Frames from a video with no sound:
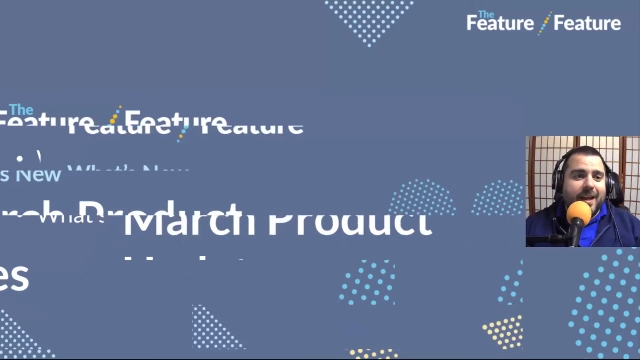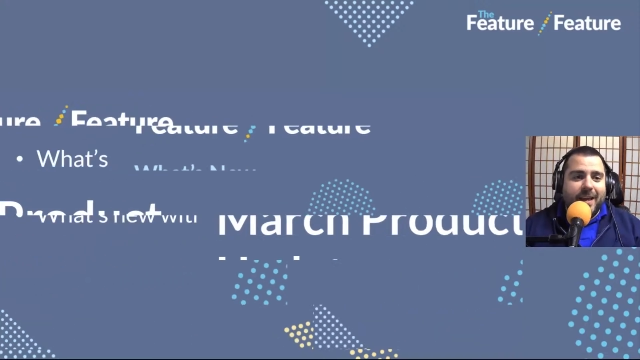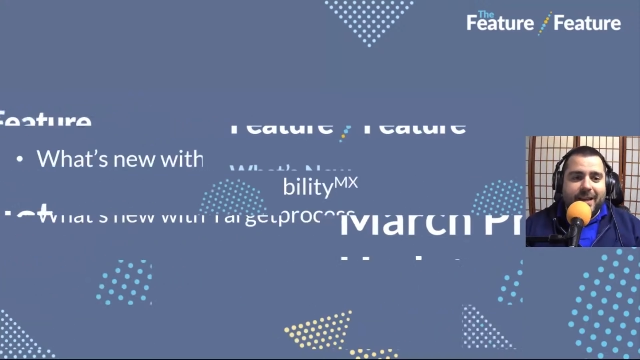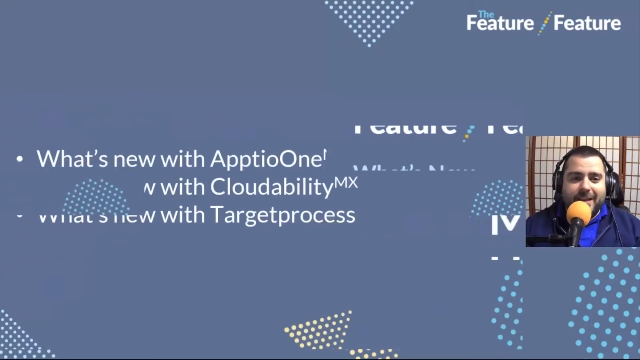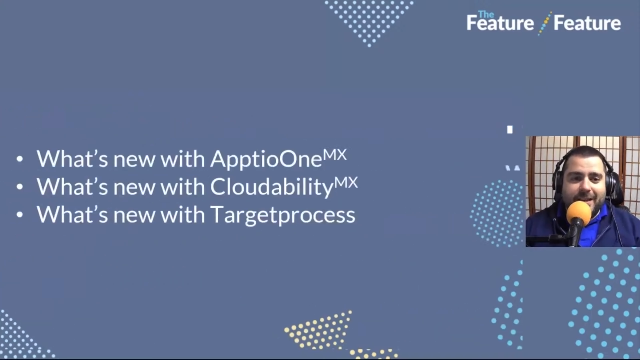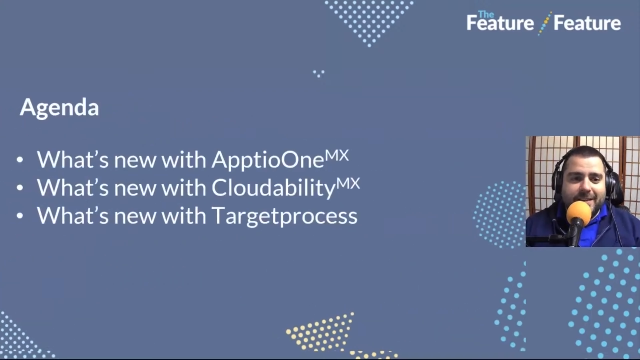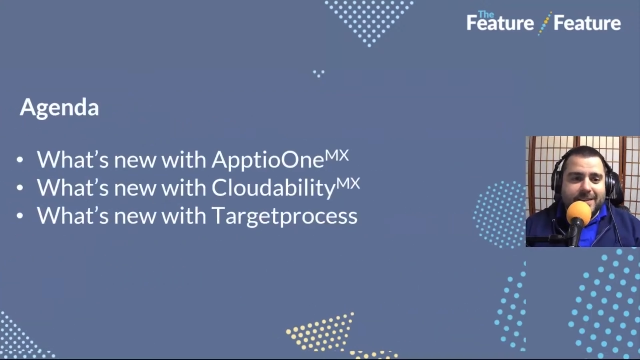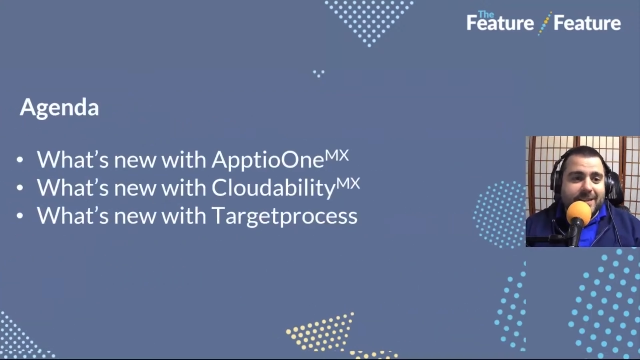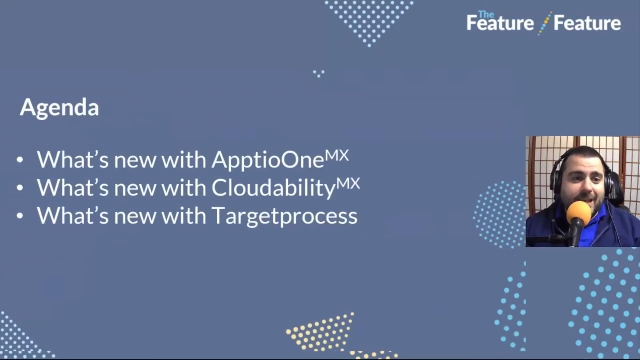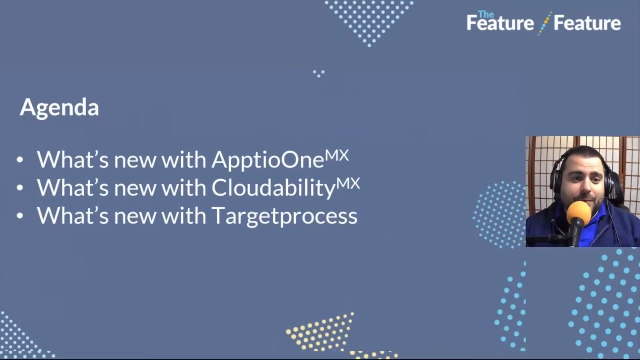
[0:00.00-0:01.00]
And
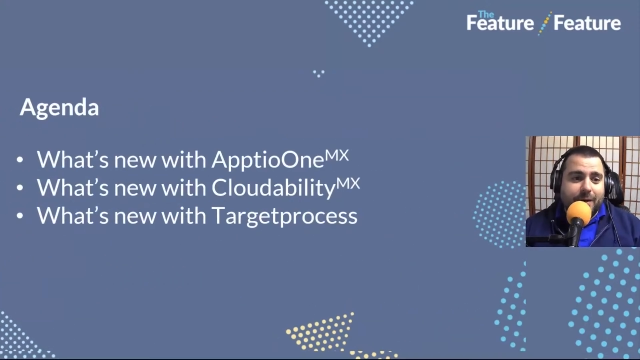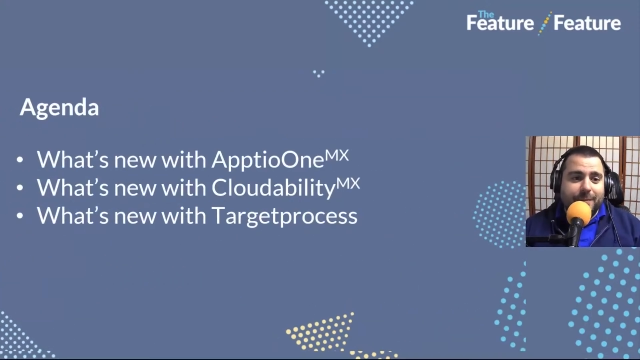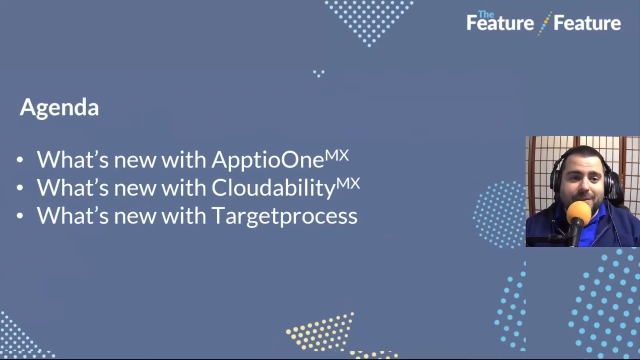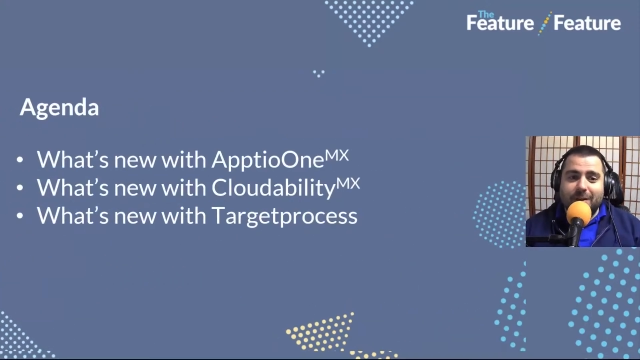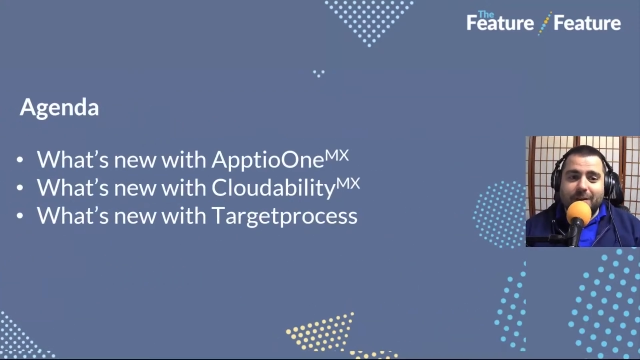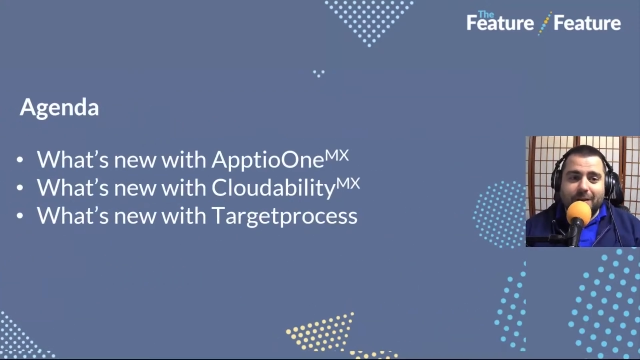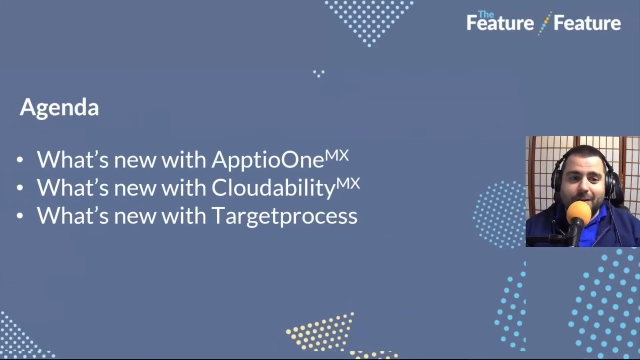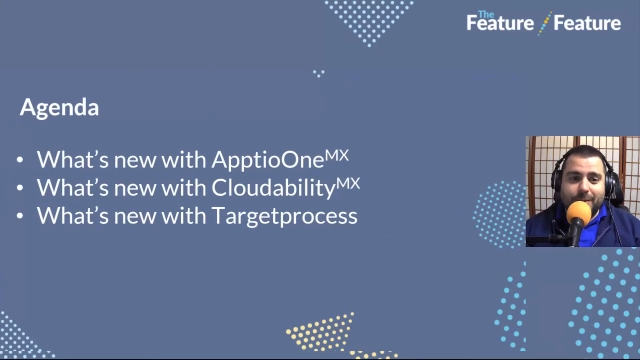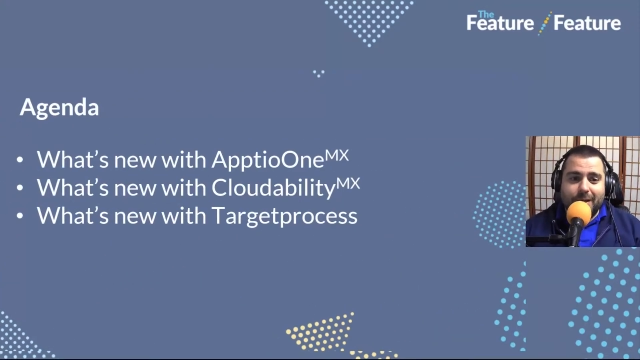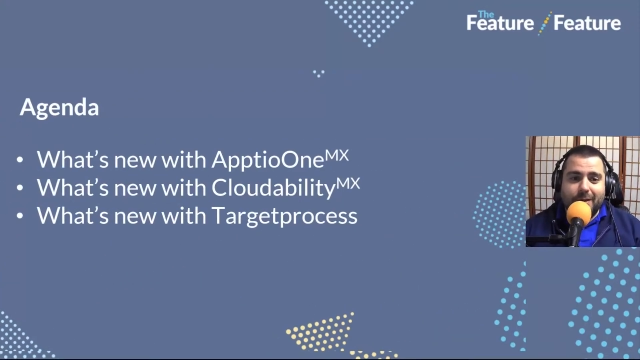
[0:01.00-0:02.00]
today we're going to be talking
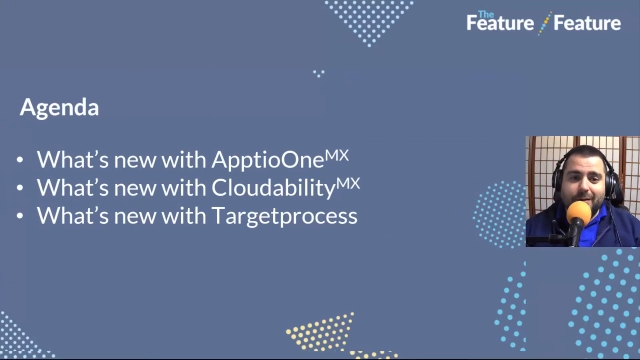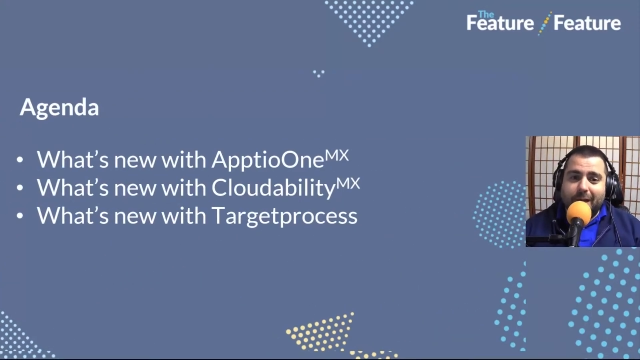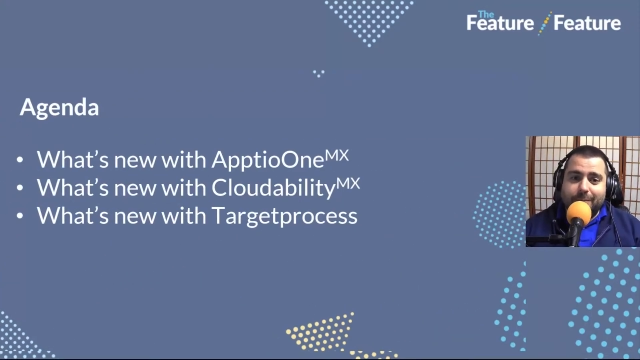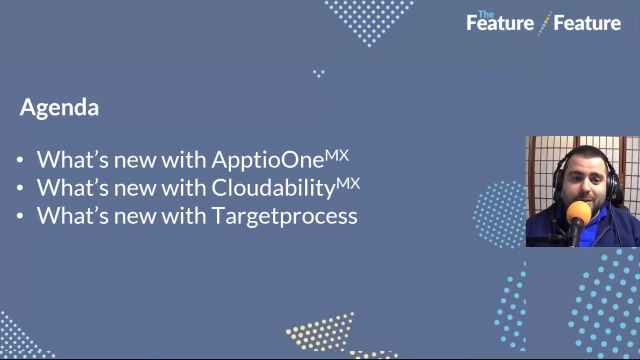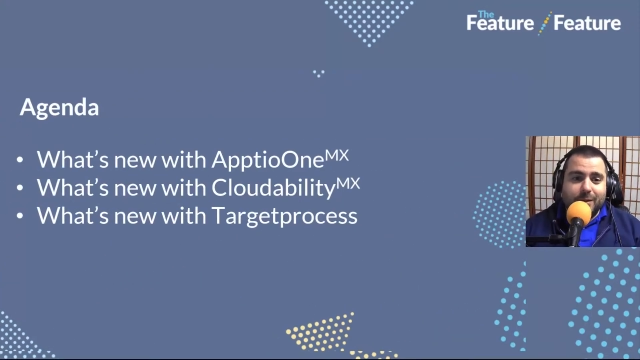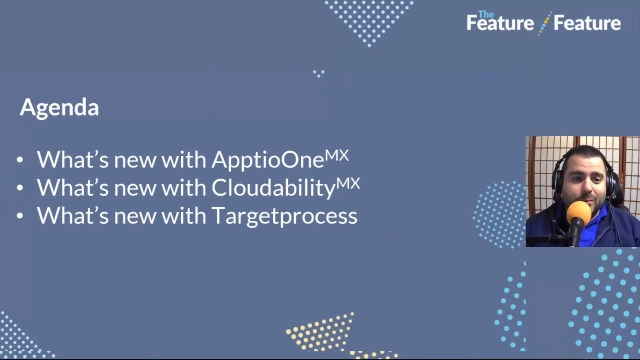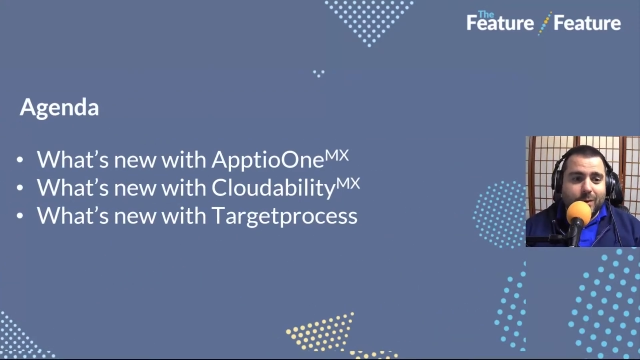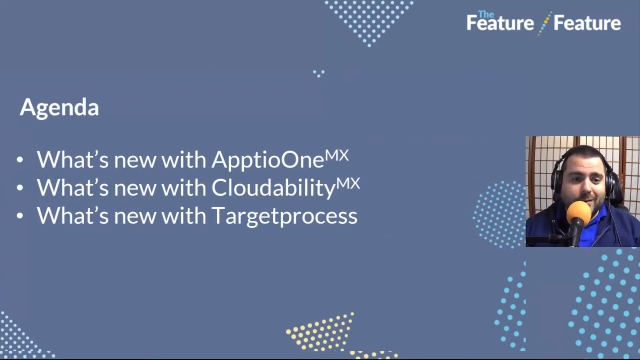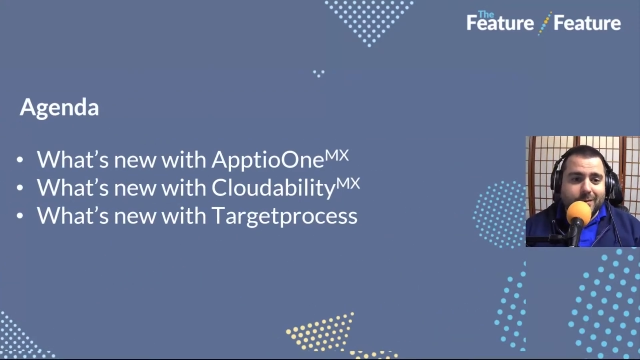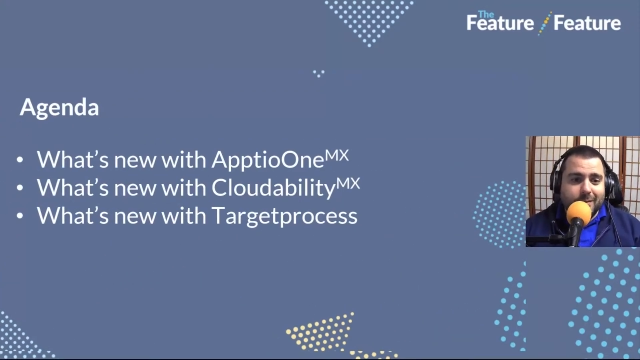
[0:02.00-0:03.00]
about
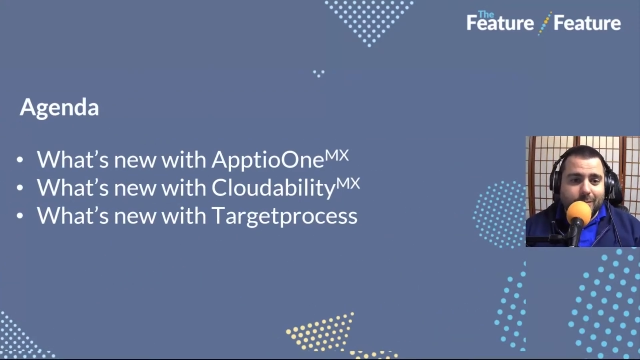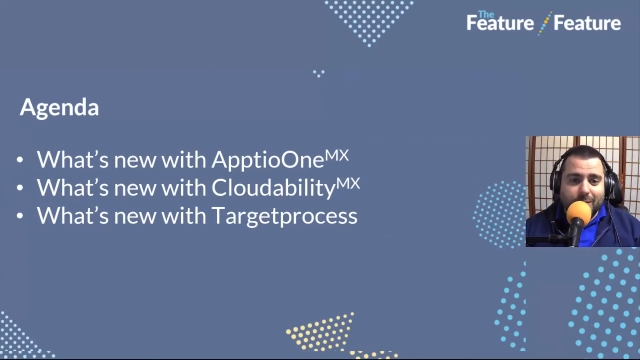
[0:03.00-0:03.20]
ApptioOne,